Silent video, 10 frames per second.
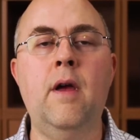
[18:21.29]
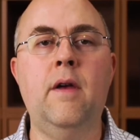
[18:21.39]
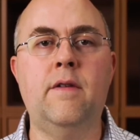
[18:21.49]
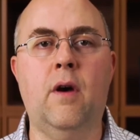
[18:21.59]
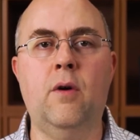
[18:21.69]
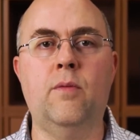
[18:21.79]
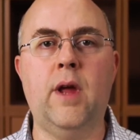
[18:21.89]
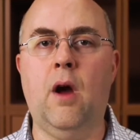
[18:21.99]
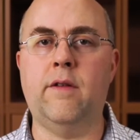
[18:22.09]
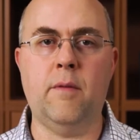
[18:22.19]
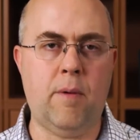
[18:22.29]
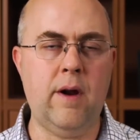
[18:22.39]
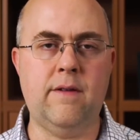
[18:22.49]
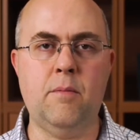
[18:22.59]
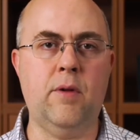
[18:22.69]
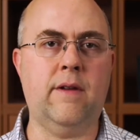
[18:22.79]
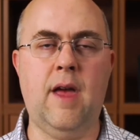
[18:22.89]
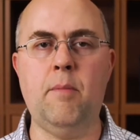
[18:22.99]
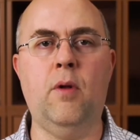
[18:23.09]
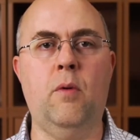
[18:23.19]
So, it's a pretty simple
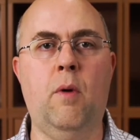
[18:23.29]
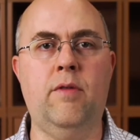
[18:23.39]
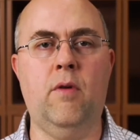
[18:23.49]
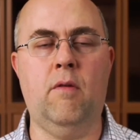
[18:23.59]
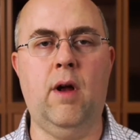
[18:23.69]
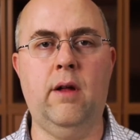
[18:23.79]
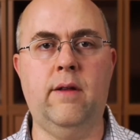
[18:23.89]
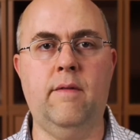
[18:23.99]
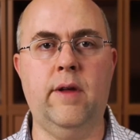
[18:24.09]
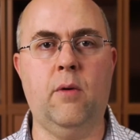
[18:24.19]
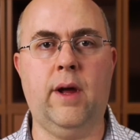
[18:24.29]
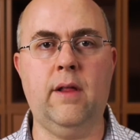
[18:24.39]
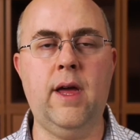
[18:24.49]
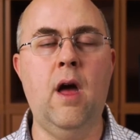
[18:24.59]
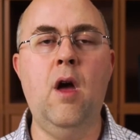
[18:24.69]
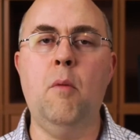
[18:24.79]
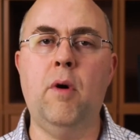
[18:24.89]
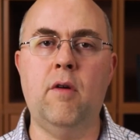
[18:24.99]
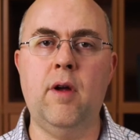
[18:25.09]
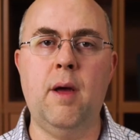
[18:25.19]
example, and we went through it relatively quickly,
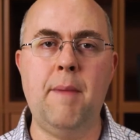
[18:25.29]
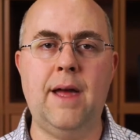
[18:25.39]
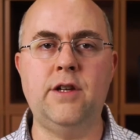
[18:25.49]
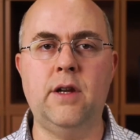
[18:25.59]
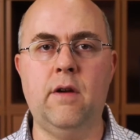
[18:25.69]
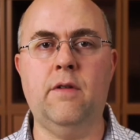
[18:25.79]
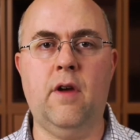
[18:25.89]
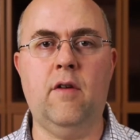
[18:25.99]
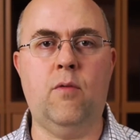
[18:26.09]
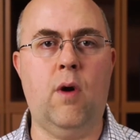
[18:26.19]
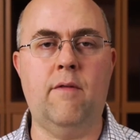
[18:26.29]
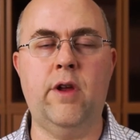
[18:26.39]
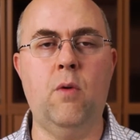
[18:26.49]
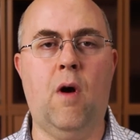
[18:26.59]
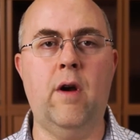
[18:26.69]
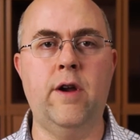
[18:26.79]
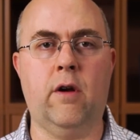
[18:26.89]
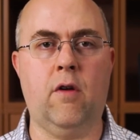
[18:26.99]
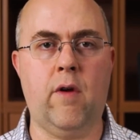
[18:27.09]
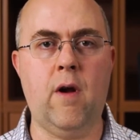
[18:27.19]
but imagine yourself wherever you are in your
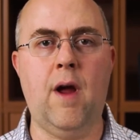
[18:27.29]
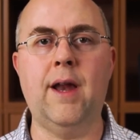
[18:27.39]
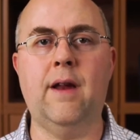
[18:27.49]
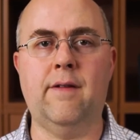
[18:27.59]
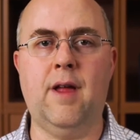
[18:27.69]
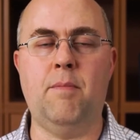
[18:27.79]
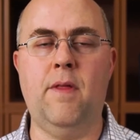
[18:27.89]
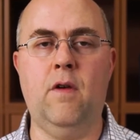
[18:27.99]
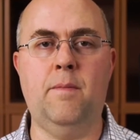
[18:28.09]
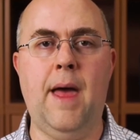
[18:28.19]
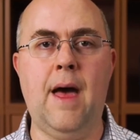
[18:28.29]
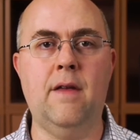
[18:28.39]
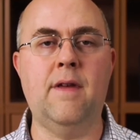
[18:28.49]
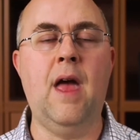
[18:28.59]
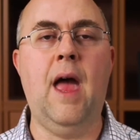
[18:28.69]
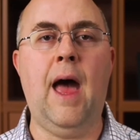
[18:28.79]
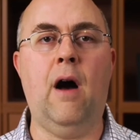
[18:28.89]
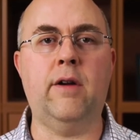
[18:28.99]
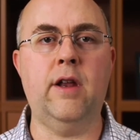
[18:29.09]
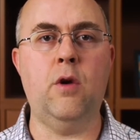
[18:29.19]
career at each step of those paths. How
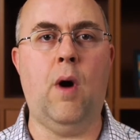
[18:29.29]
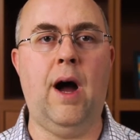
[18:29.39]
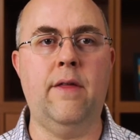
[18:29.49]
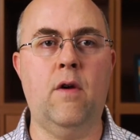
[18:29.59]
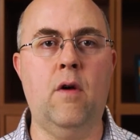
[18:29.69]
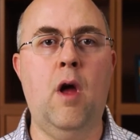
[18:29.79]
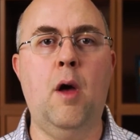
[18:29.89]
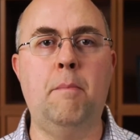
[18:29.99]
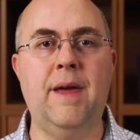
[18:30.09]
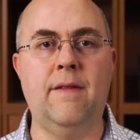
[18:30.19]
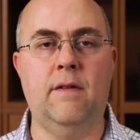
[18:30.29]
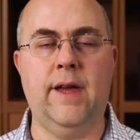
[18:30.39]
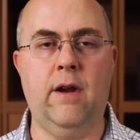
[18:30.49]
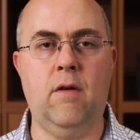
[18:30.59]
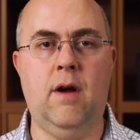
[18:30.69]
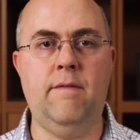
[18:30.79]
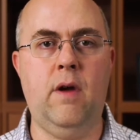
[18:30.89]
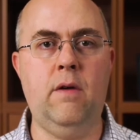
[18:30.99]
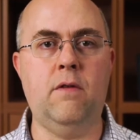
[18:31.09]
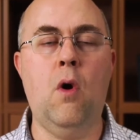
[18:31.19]
can you either be the leader of
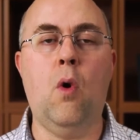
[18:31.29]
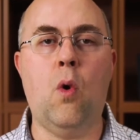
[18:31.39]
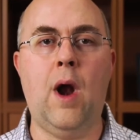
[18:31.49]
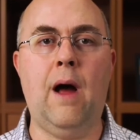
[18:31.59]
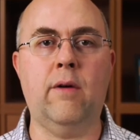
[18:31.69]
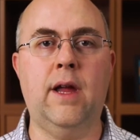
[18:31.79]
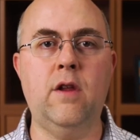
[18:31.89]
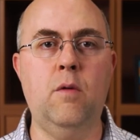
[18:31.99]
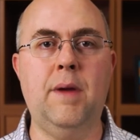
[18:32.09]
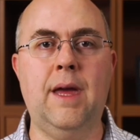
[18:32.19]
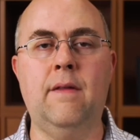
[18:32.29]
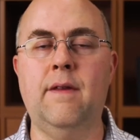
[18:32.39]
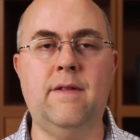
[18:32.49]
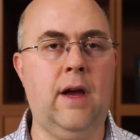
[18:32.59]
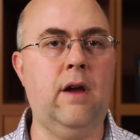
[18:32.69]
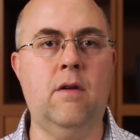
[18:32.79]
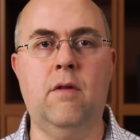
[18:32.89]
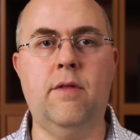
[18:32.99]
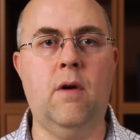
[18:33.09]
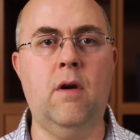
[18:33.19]
those, or how can you be the second or
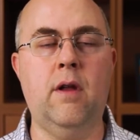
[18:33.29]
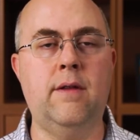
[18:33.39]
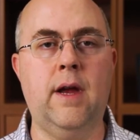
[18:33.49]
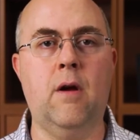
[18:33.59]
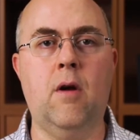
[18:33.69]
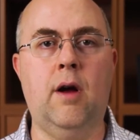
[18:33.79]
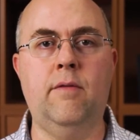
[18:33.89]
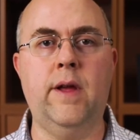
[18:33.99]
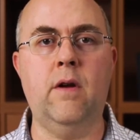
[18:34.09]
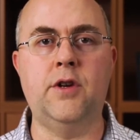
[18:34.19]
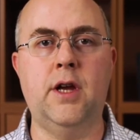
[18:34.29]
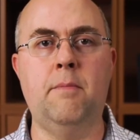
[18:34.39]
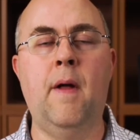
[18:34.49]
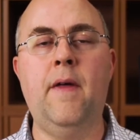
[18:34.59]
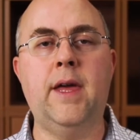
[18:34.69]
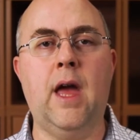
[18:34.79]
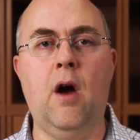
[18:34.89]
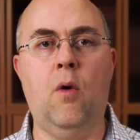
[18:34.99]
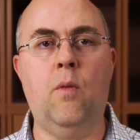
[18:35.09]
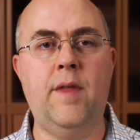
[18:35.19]
third tier of leadership,
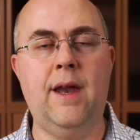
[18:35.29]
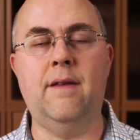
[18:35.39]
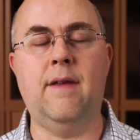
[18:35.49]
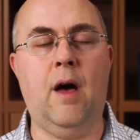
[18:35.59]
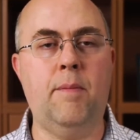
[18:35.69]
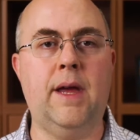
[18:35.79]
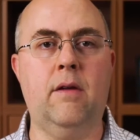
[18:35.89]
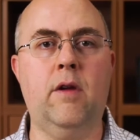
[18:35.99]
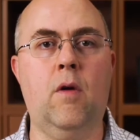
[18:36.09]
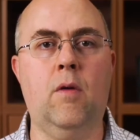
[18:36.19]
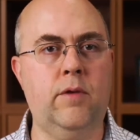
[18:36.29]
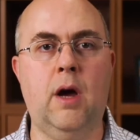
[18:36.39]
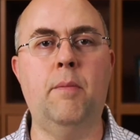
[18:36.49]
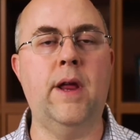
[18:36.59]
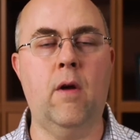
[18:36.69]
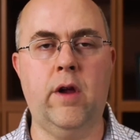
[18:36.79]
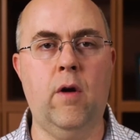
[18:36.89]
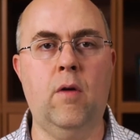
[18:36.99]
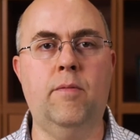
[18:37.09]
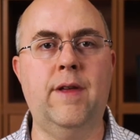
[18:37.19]
that is helping your company or
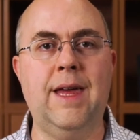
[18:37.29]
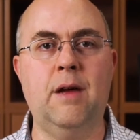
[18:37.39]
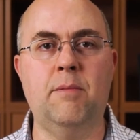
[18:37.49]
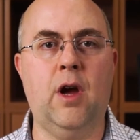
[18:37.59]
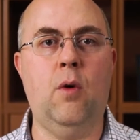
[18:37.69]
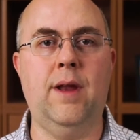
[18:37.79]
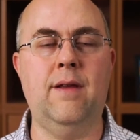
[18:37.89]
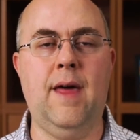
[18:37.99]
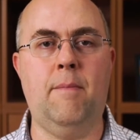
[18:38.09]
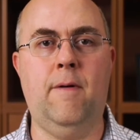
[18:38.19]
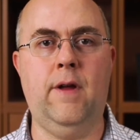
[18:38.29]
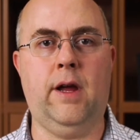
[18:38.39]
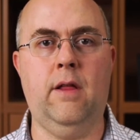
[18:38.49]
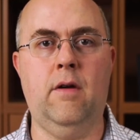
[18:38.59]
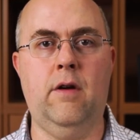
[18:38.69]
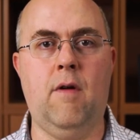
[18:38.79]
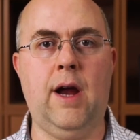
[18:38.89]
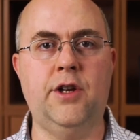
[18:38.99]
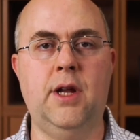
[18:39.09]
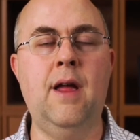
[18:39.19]
your team go into that particular
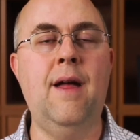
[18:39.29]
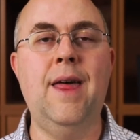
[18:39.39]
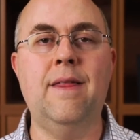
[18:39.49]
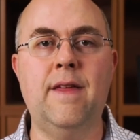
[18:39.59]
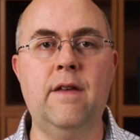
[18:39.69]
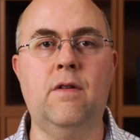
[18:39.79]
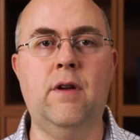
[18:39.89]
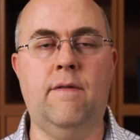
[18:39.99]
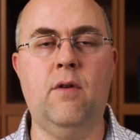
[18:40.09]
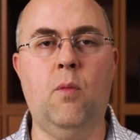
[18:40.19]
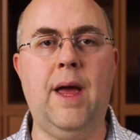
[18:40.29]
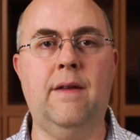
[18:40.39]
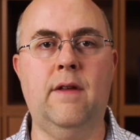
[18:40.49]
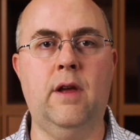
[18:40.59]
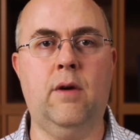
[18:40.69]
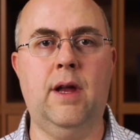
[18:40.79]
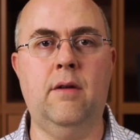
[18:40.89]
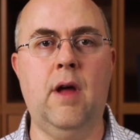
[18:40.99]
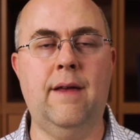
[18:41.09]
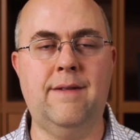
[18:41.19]
direction? These are different ways that you
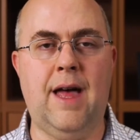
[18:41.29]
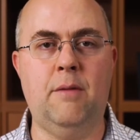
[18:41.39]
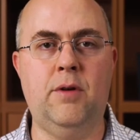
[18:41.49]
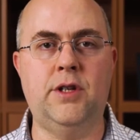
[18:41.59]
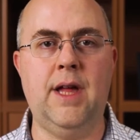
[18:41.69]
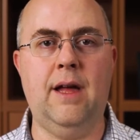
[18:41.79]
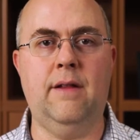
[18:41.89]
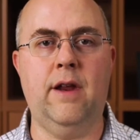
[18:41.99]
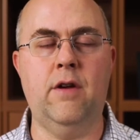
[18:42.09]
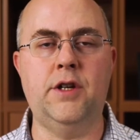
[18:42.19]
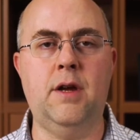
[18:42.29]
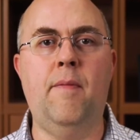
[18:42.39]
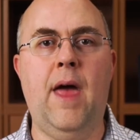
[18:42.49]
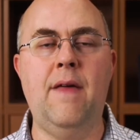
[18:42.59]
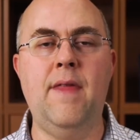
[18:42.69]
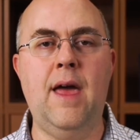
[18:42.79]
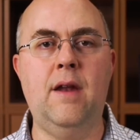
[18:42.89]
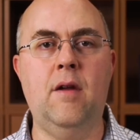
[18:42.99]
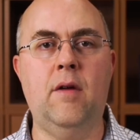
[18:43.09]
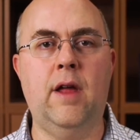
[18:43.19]
can establish that leadership ownership. And
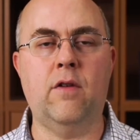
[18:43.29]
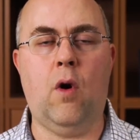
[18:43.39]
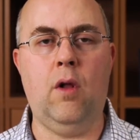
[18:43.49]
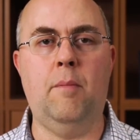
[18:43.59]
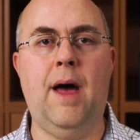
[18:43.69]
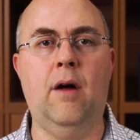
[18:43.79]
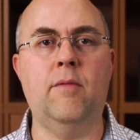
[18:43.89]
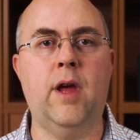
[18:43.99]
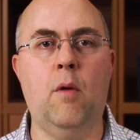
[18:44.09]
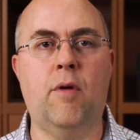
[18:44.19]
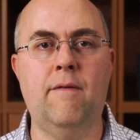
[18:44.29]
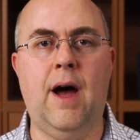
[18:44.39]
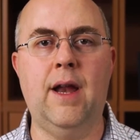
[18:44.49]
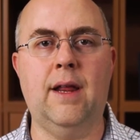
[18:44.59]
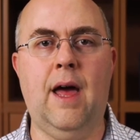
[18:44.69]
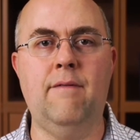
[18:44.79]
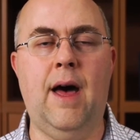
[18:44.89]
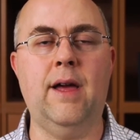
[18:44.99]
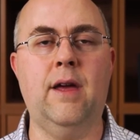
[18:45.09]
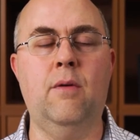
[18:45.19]
then it's all about, providing that
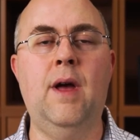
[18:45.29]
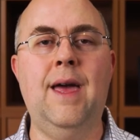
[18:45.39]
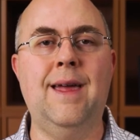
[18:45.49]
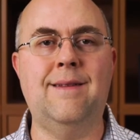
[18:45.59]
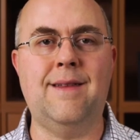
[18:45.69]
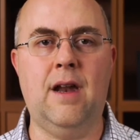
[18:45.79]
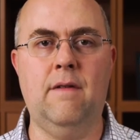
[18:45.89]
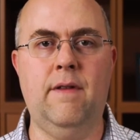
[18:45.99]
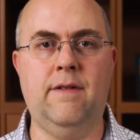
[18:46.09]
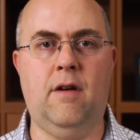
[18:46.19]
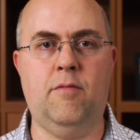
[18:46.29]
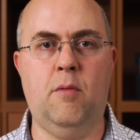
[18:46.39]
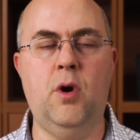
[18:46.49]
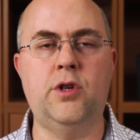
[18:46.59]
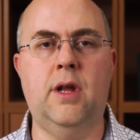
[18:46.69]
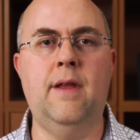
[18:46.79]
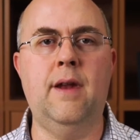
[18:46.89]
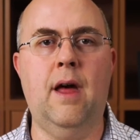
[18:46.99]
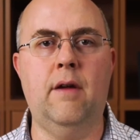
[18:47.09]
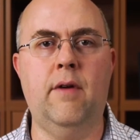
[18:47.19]
value instead of the self-promotion that
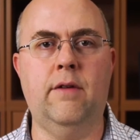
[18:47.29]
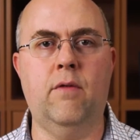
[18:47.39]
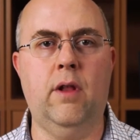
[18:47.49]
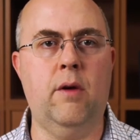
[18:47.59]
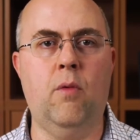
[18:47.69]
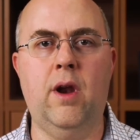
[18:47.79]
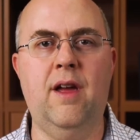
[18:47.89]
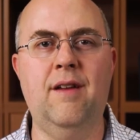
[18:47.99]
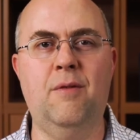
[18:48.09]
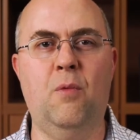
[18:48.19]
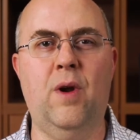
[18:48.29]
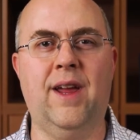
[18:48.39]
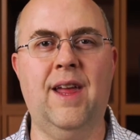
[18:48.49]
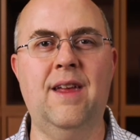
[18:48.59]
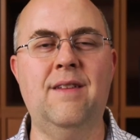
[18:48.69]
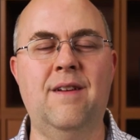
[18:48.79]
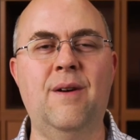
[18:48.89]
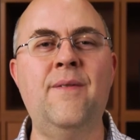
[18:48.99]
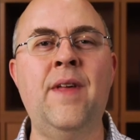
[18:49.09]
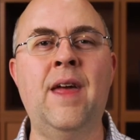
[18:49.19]
none of us really want to get into.